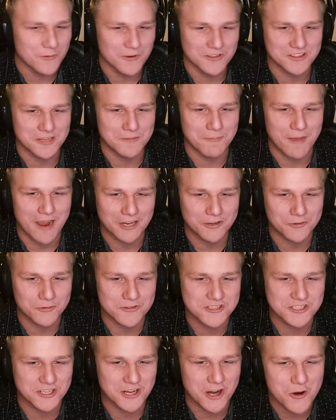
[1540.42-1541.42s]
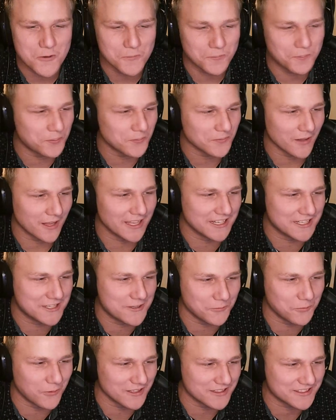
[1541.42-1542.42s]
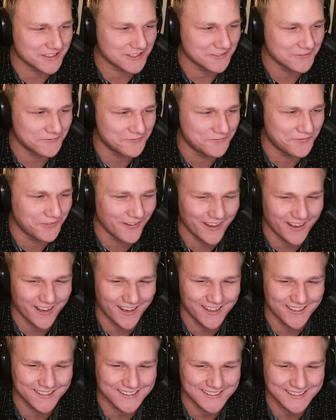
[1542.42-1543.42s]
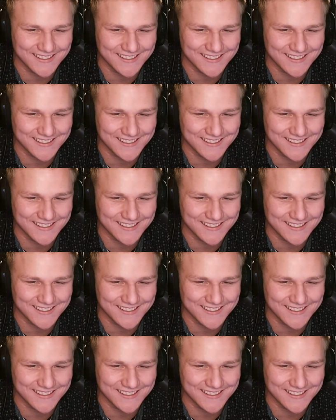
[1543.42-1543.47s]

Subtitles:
with a microscope? Like what the fuck?